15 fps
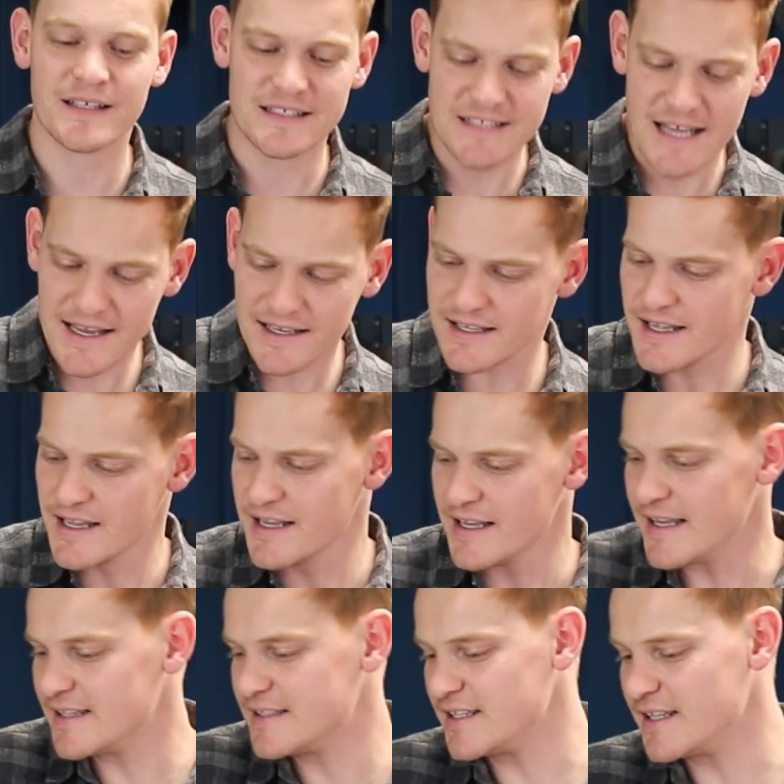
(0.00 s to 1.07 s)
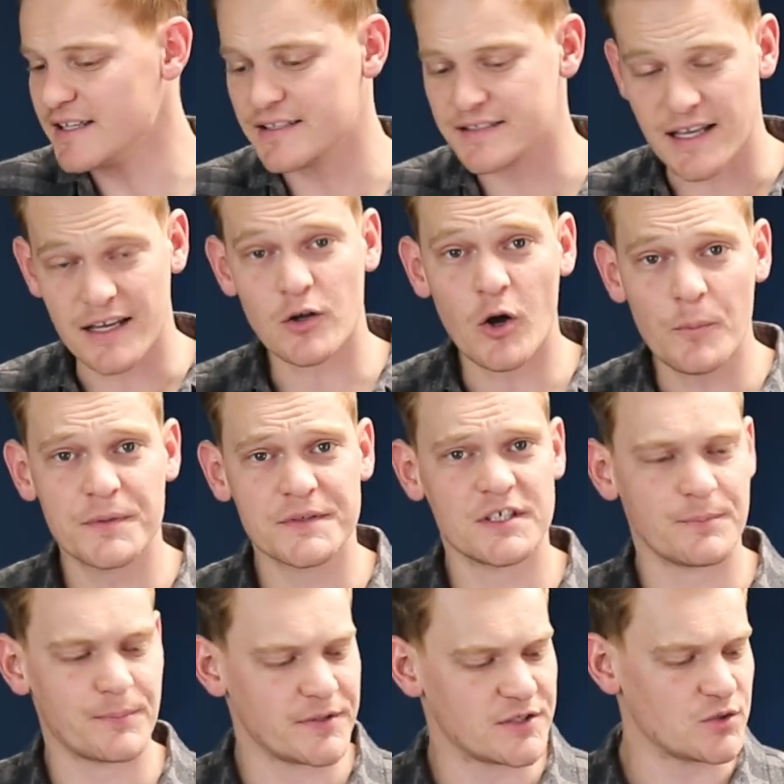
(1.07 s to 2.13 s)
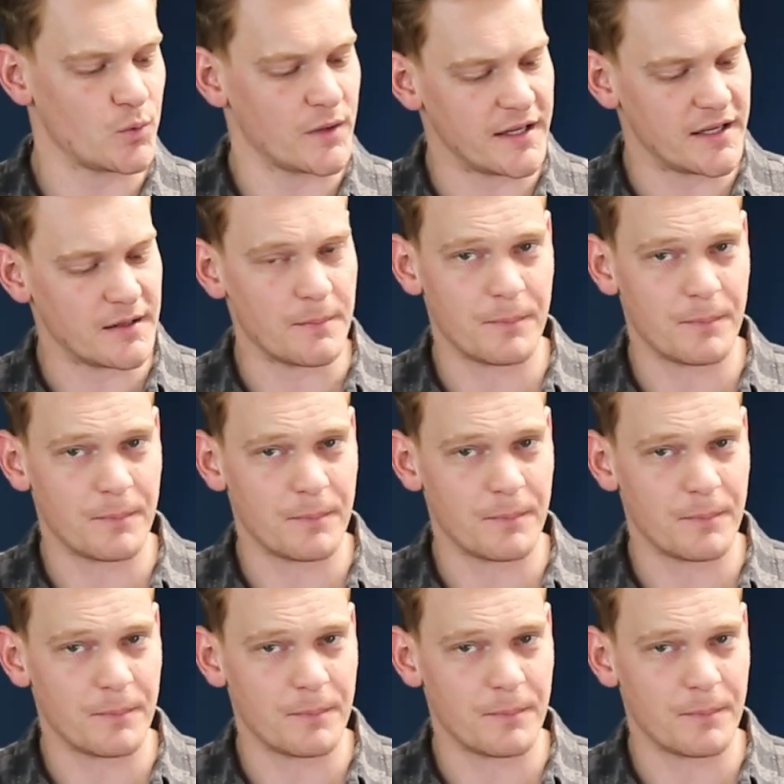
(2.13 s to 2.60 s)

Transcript: deck, it is a composite between